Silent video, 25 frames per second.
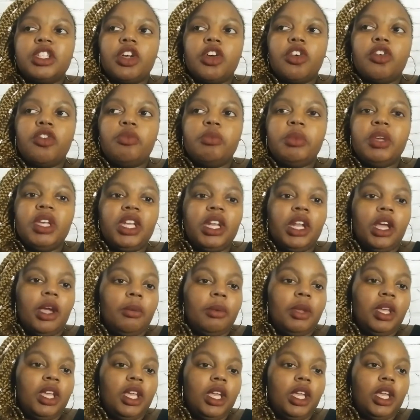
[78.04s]
So me
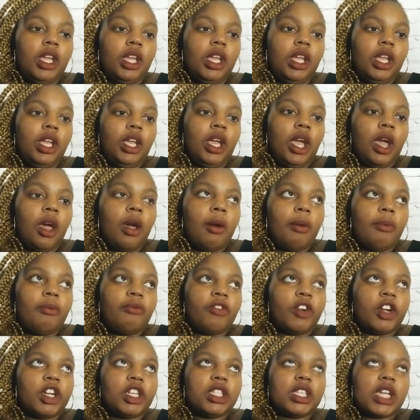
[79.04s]
and hubby
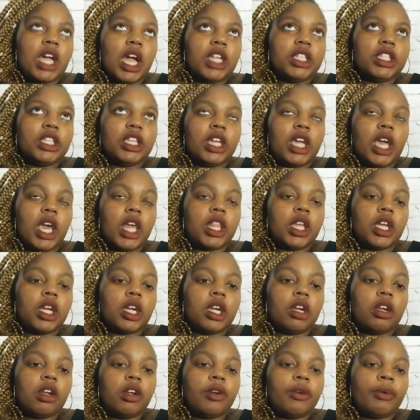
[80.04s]
first got
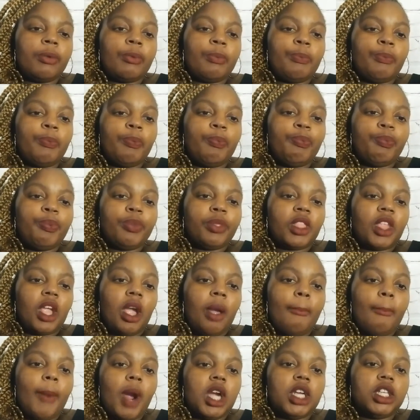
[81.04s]
together
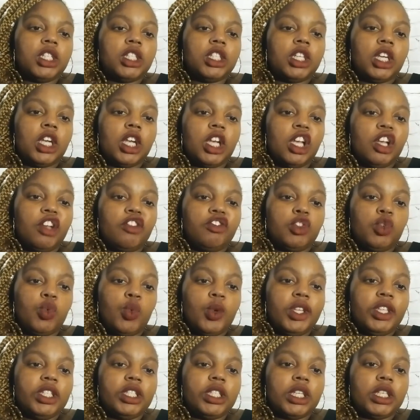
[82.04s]
March of
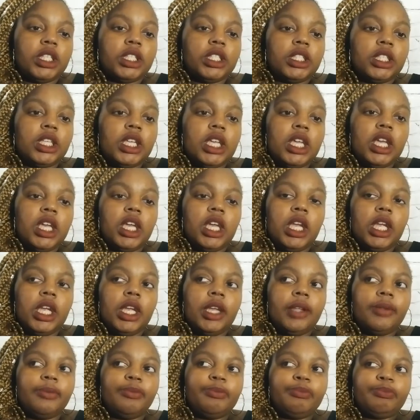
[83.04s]

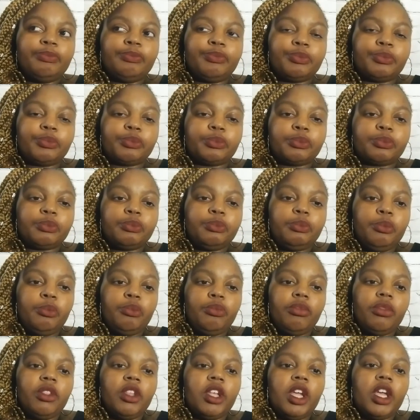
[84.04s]
2016.
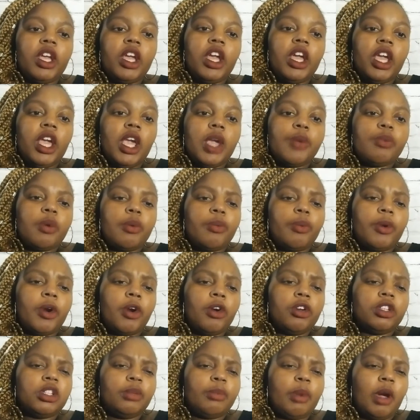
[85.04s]
He
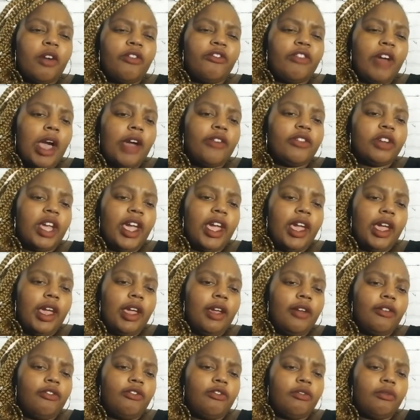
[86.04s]
proposed about
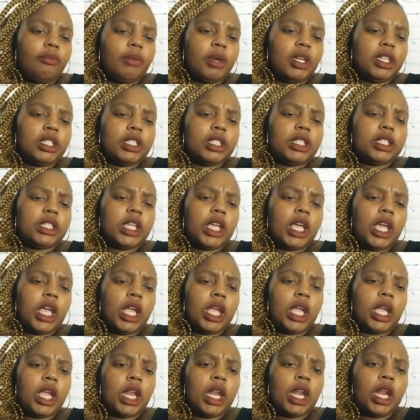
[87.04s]
5.5 months
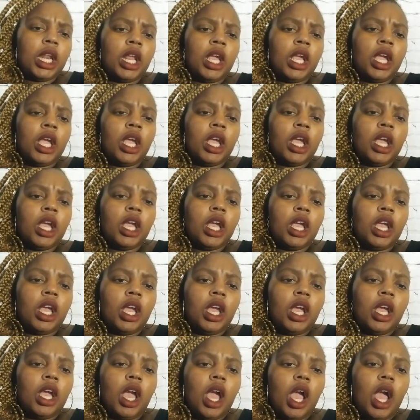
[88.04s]
in,
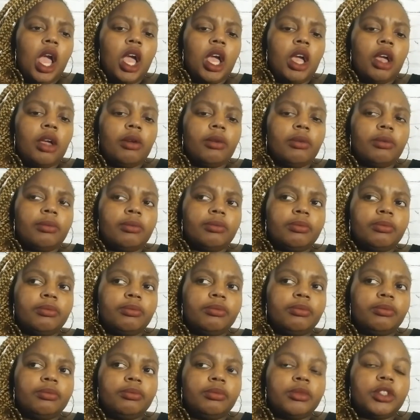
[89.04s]

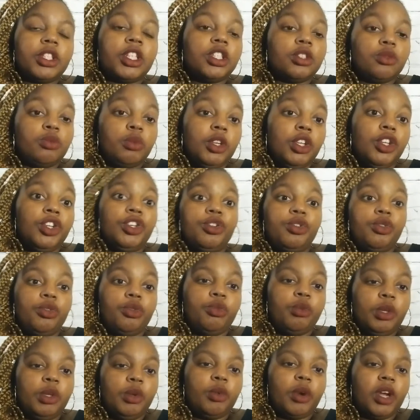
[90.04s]
because we
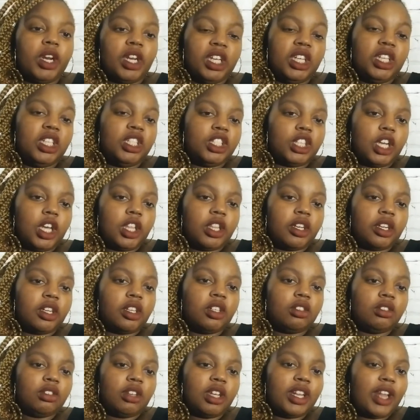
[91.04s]
knew we wanted each
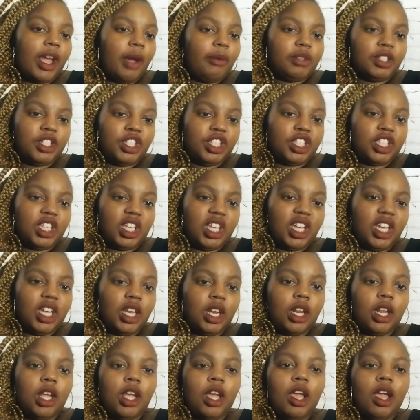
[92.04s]
other, and that was just
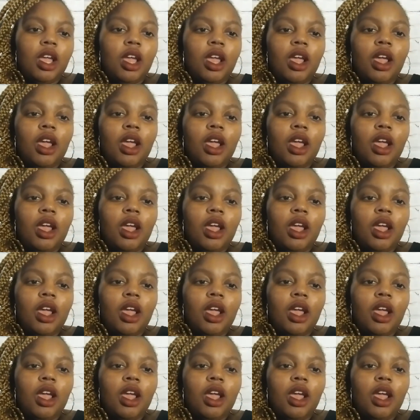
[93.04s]
it.